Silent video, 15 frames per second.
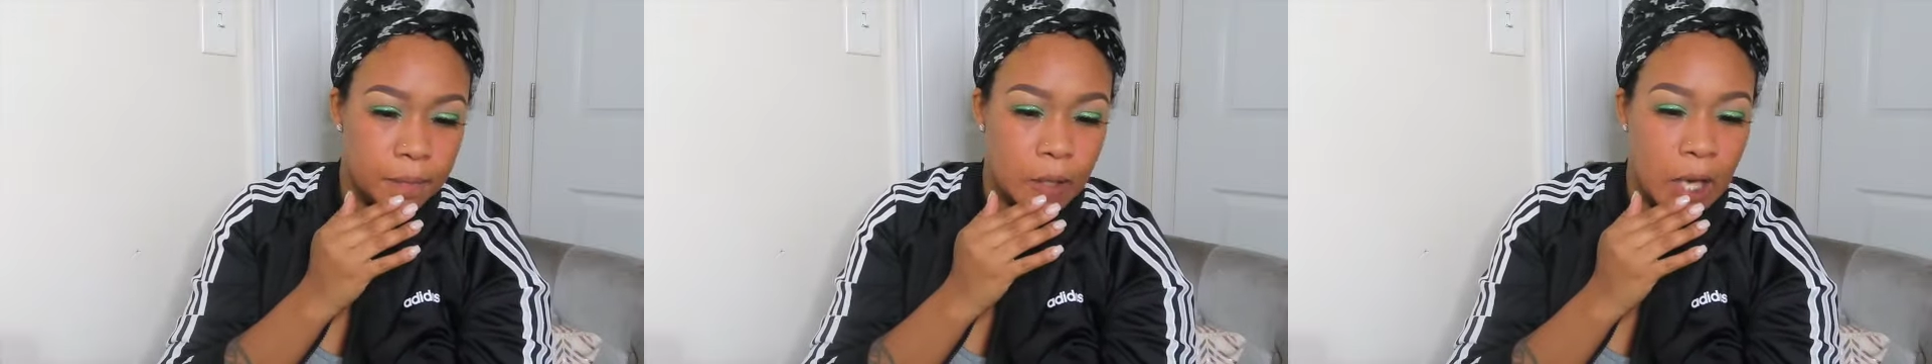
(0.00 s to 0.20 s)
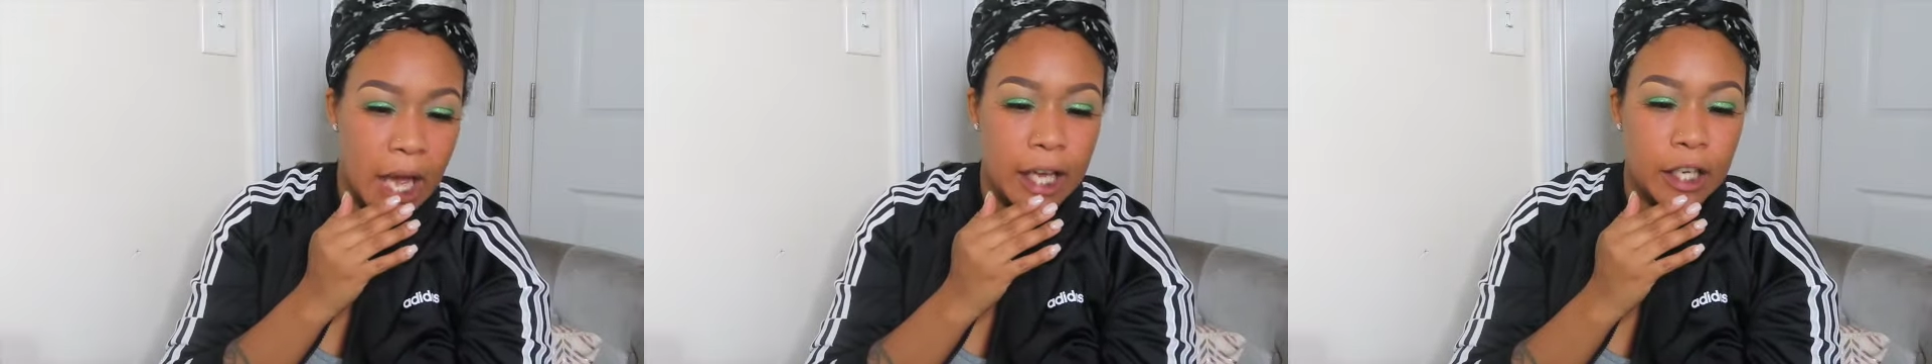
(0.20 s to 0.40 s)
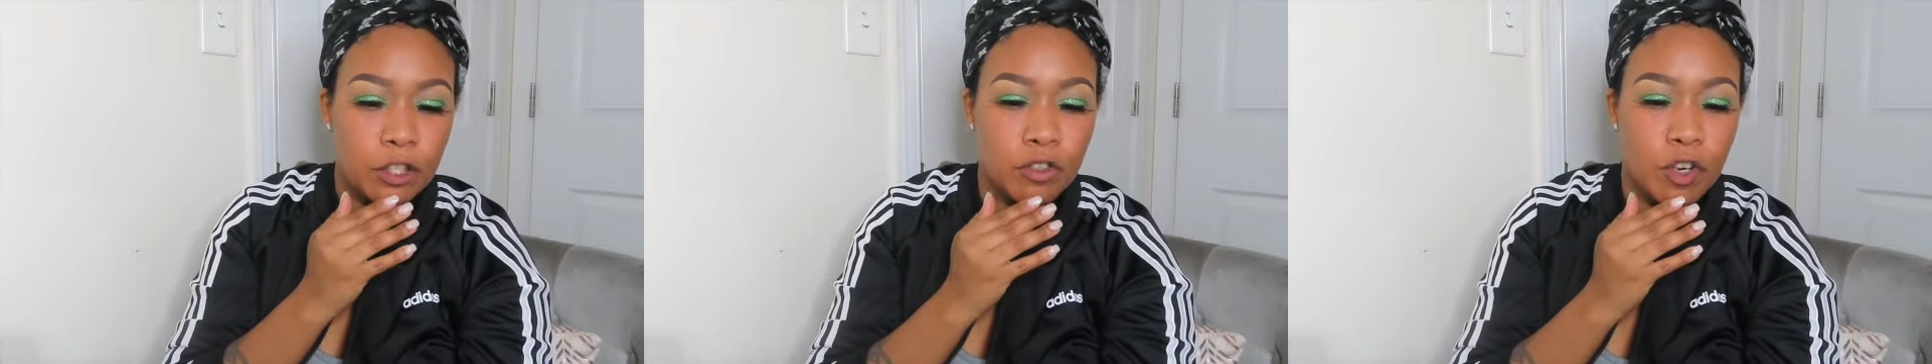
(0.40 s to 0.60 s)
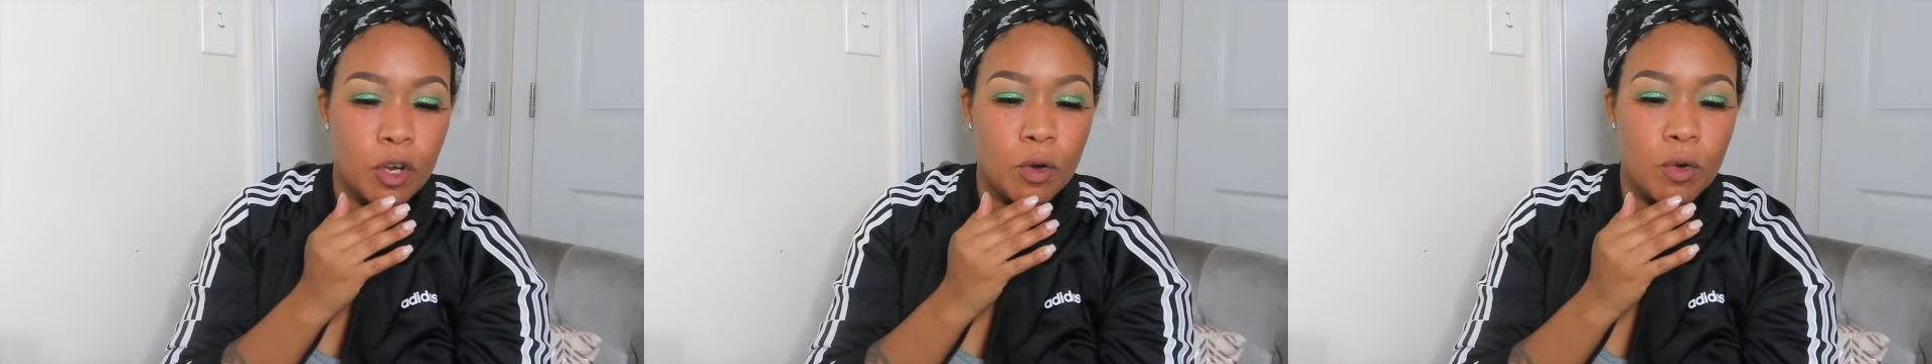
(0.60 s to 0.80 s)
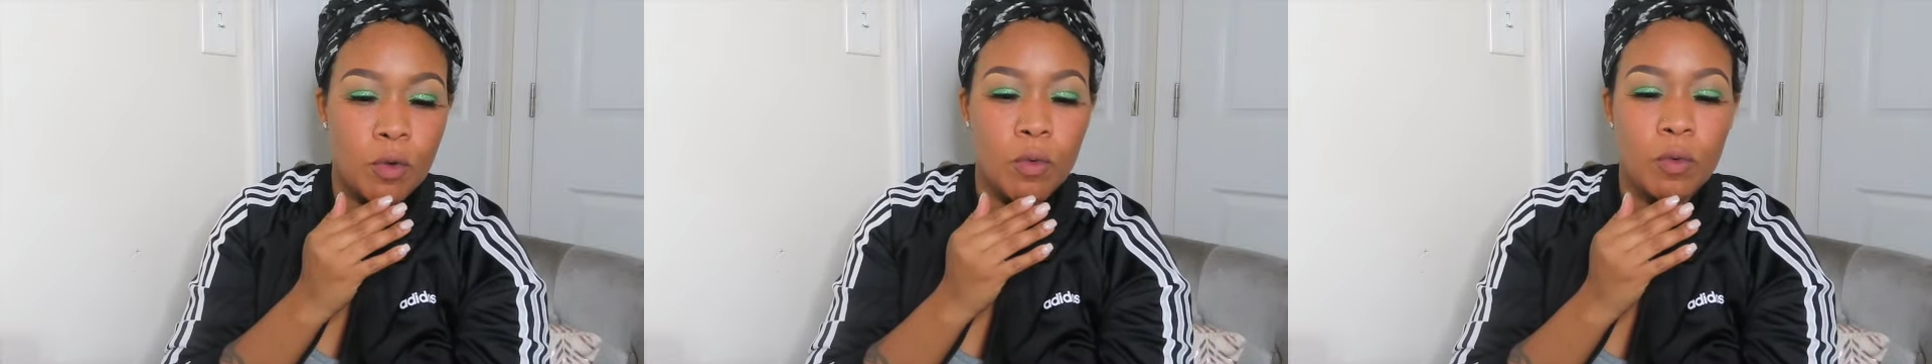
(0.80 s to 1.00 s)

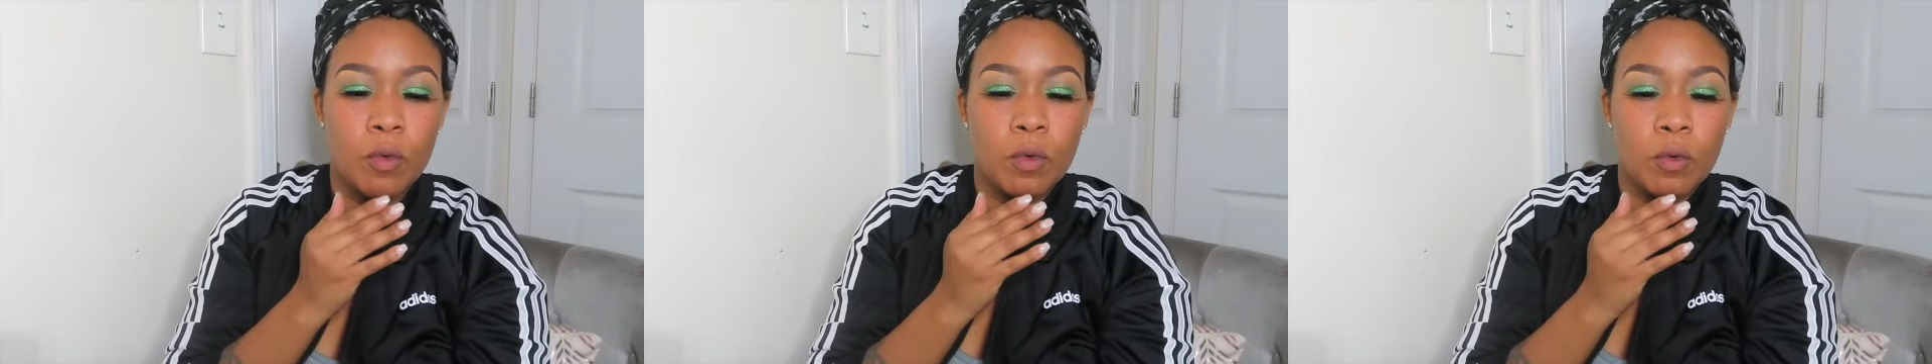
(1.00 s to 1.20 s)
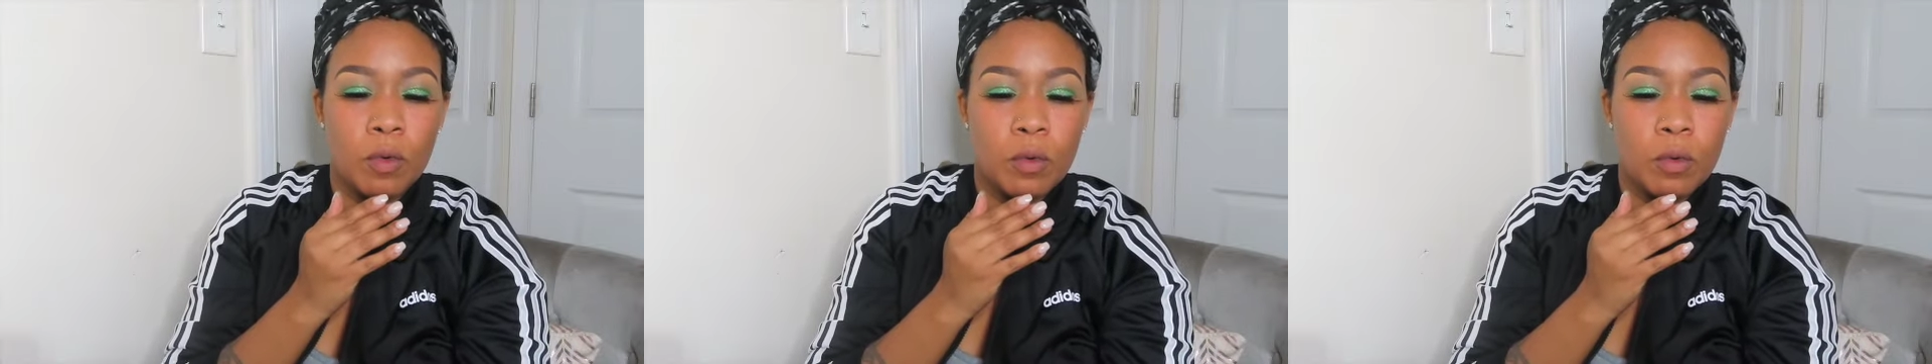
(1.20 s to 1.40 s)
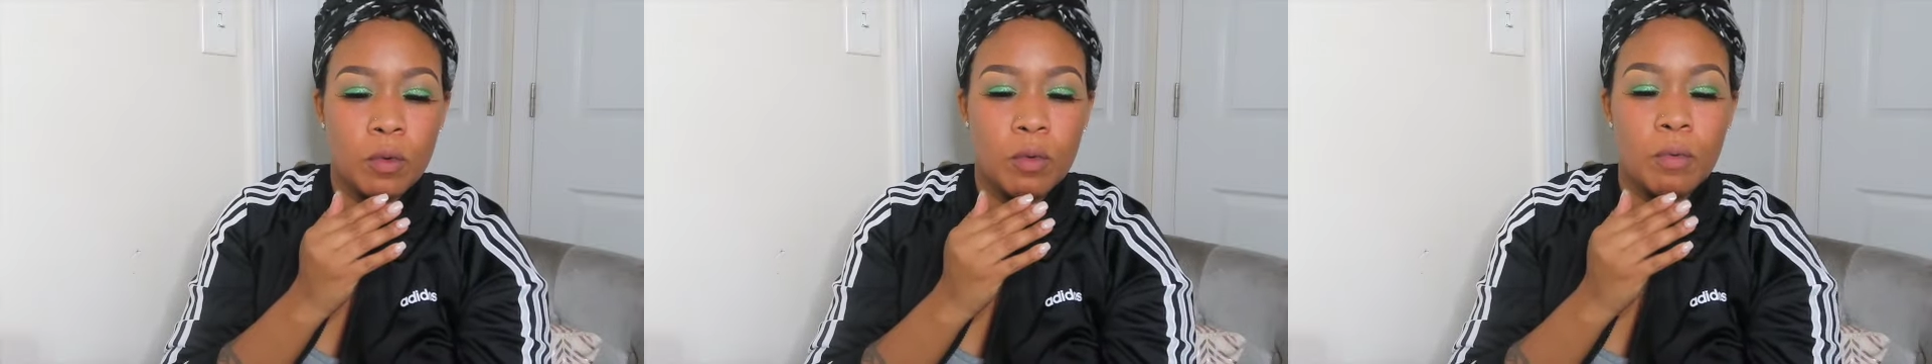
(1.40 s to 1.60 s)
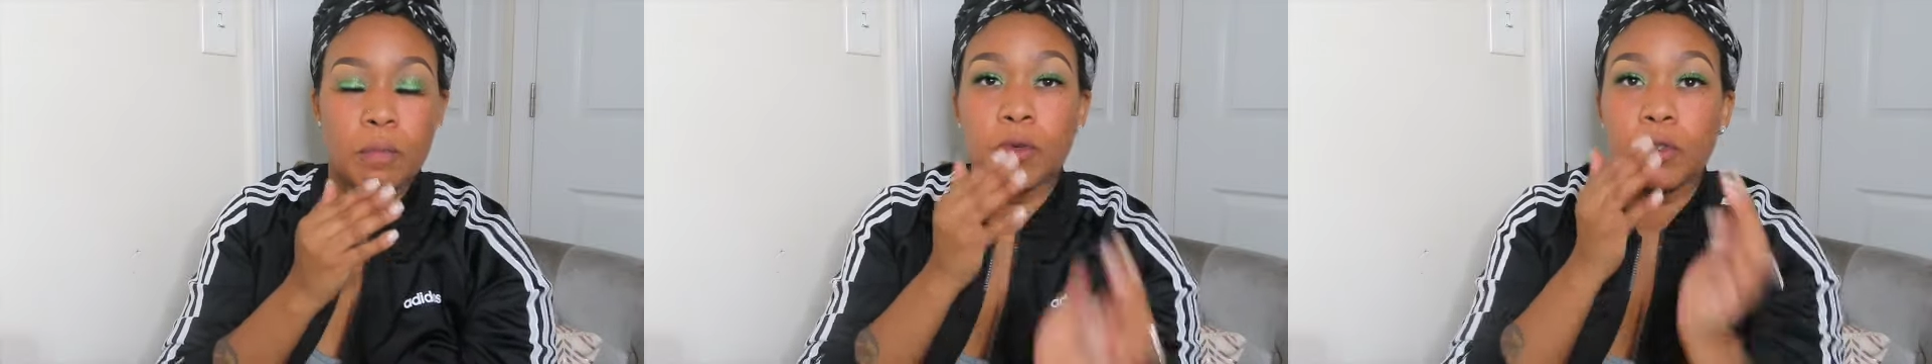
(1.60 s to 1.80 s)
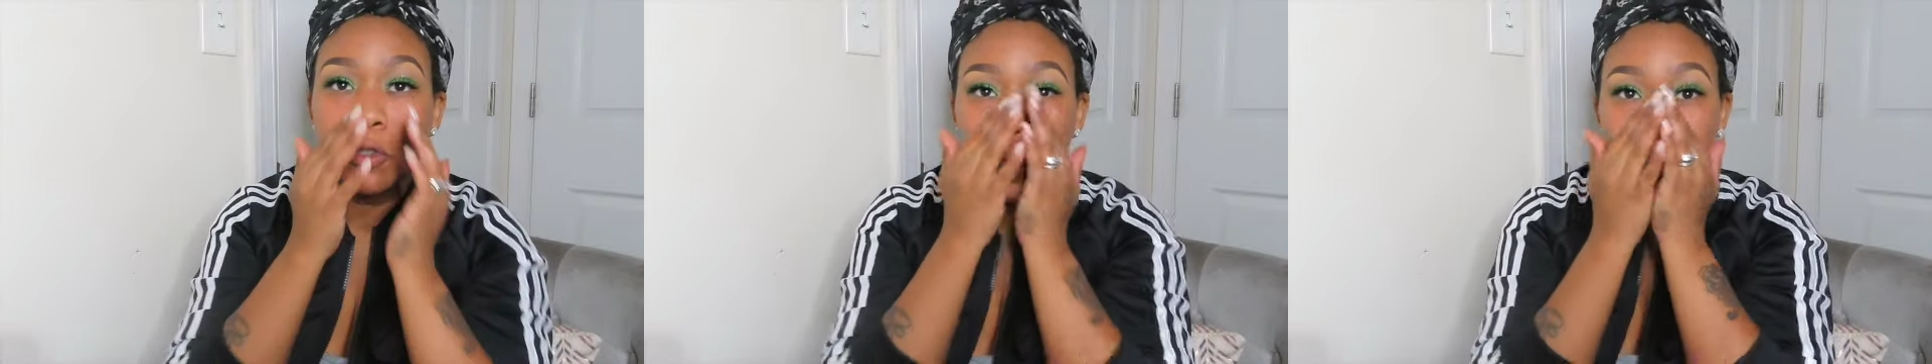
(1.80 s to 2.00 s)
Hydro
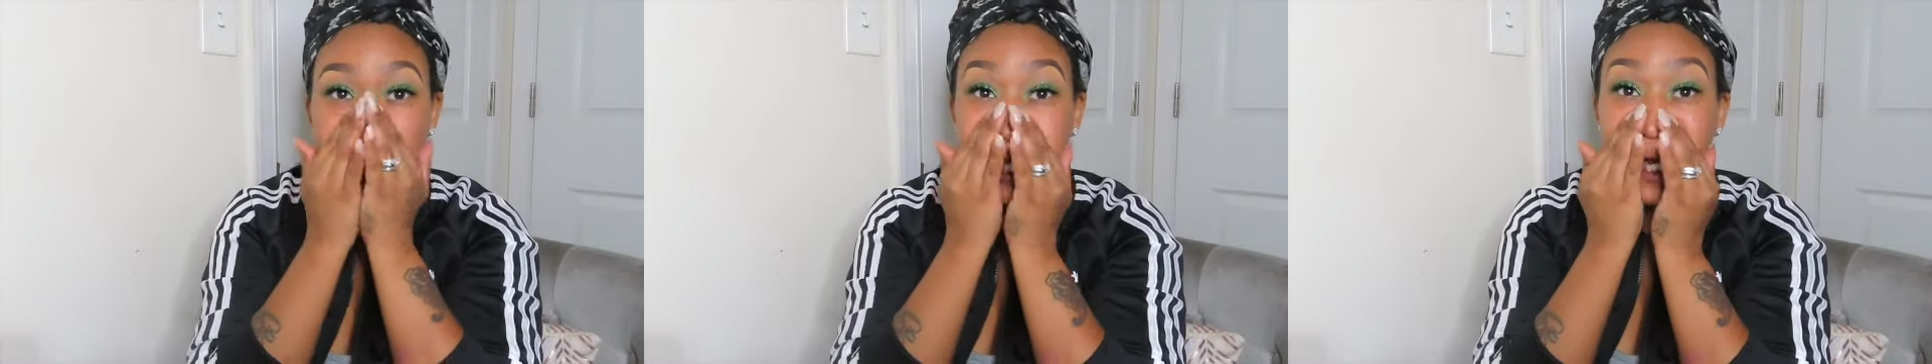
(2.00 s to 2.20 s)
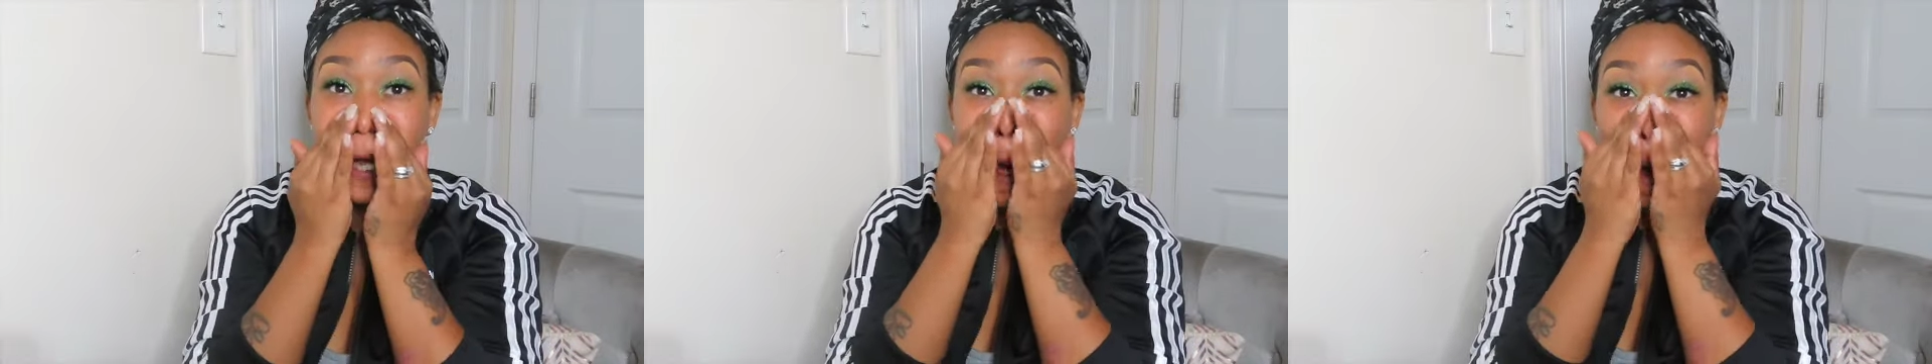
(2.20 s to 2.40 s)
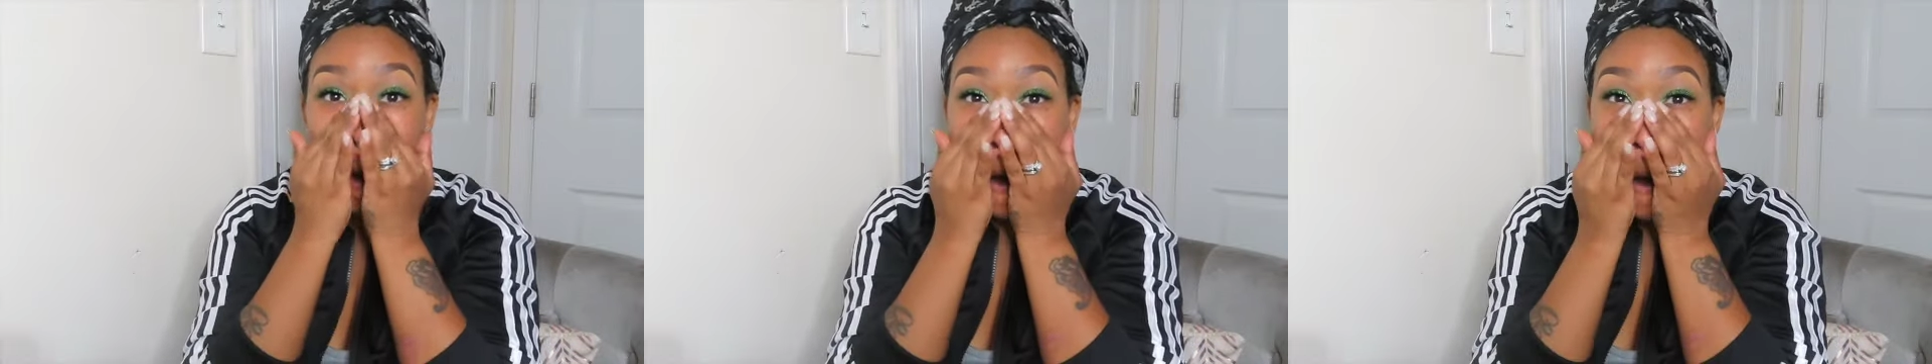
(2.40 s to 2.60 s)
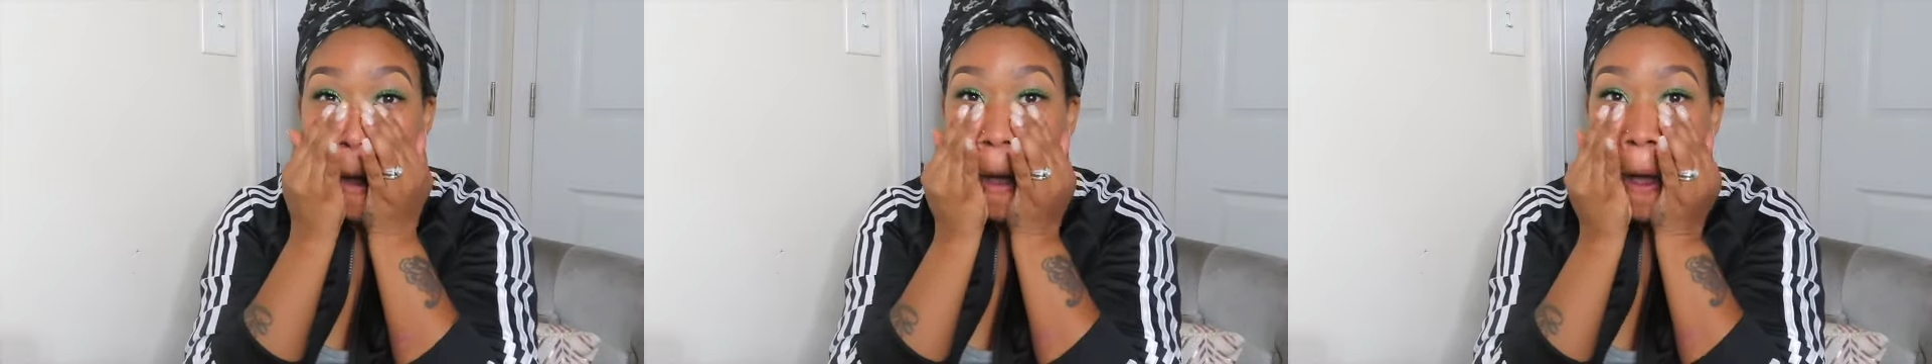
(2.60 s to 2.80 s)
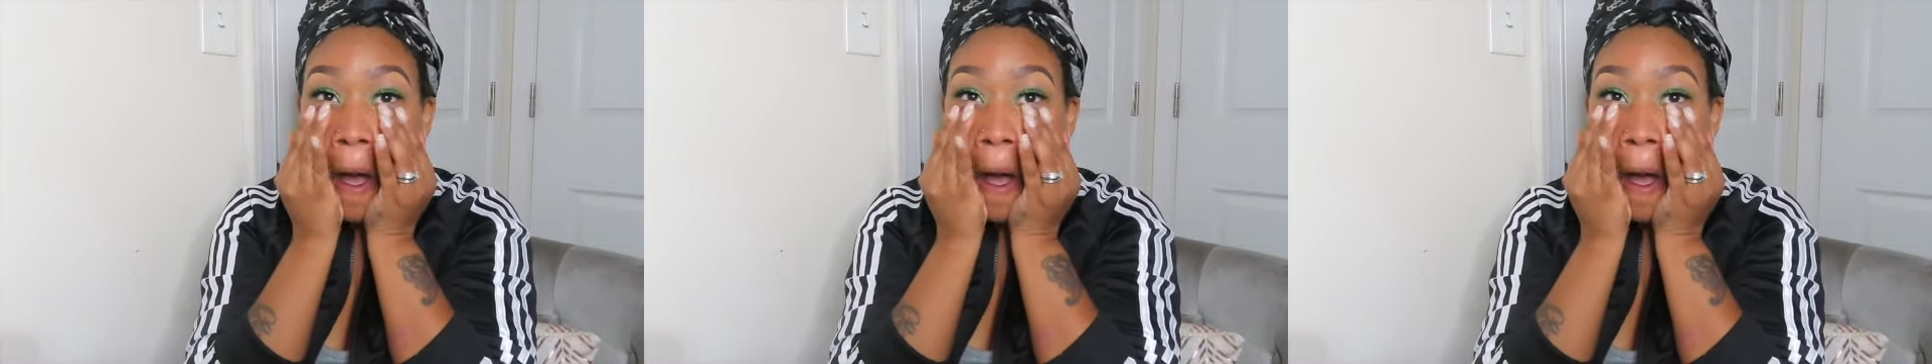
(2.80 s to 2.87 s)
Boost Gel.